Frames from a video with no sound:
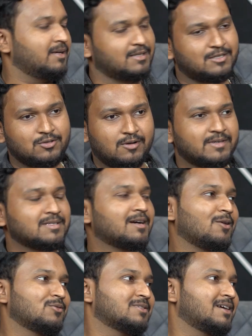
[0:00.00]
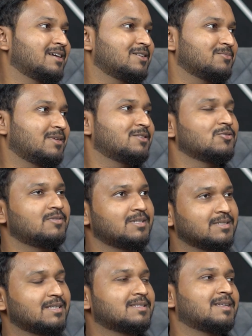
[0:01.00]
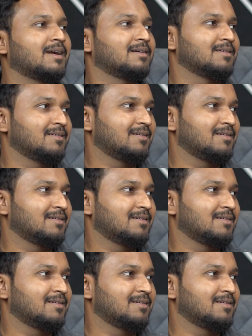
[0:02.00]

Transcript: There's always a downside as well. So risk is that.